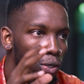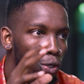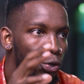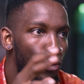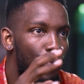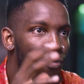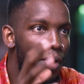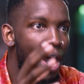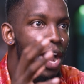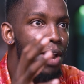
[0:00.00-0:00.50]

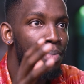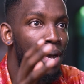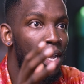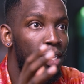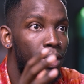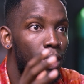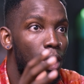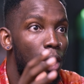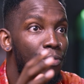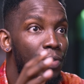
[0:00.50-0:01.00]
to find
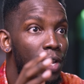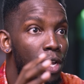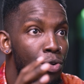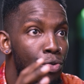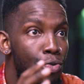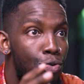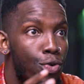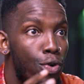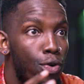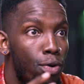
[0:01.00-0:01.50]
myself
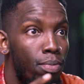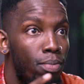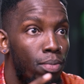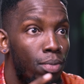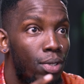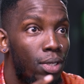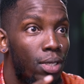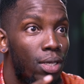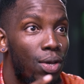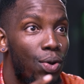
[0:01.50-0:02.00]
in
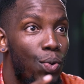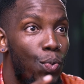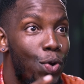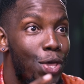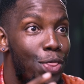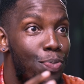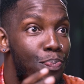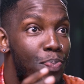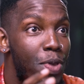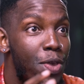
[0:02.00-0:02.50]
rooms
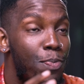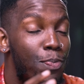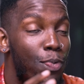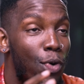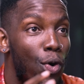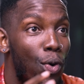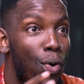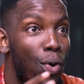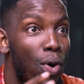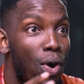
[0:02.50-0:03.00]
with
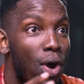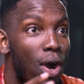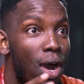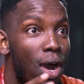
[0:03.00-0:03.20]
people